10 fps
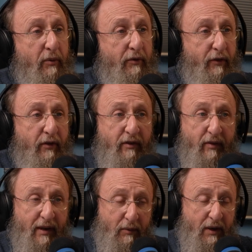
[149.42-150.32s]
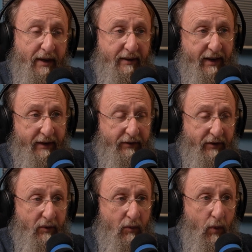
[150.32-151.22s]
first of all, I would like to
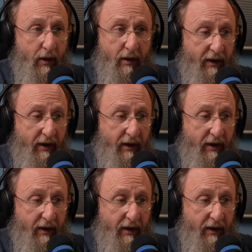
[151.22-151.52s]
ask you